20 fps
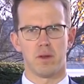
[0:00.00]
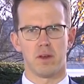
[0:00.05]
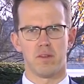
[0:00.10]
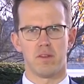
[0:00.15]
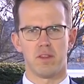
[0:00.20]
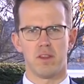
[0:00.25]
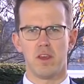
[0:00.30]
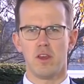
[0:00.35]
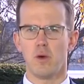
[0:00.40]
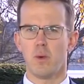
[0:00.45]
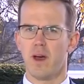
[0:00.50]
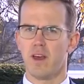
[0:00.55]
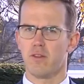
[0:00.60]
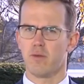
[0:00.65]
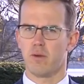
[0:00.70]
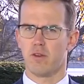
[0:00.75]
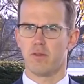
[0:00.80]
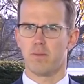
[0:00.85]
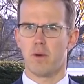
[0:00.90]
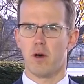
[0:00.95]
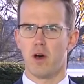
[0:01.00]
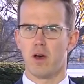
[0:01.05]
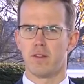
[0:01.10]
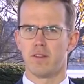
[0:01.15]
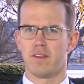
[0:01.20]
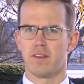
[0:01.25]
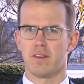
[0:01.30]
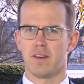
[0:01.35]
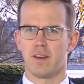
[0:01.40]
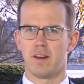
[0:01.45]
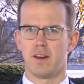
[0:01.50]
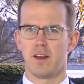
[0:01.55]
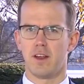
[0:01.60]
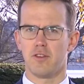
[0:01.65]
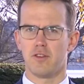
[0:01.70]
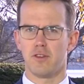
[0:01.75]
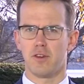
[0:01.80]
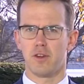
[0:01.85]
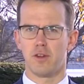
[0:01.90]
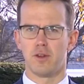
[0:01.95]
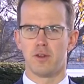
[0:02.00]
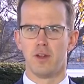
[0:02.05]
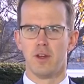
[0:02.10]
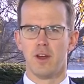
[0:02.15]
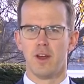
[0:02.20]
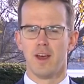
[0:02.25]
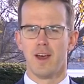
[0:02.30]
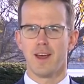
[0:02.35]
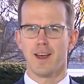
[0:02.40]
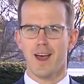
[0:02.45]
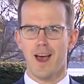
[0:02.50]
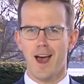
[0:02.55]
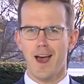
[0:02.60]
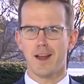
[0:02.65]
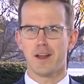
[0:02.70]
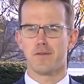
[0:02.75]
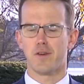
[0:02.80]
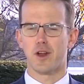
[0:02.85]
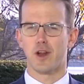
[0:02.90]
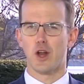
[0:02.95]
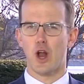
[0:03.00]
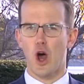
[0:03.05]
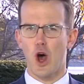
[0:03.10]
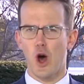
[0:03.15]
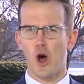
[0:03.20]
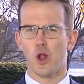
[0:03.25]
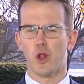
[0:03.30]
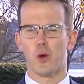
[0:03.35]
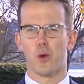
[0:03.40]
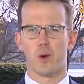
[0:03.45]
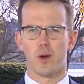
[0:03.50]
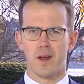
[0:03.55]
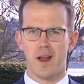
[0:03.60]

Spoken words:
Because the U.S. response is conditional kind of on an all or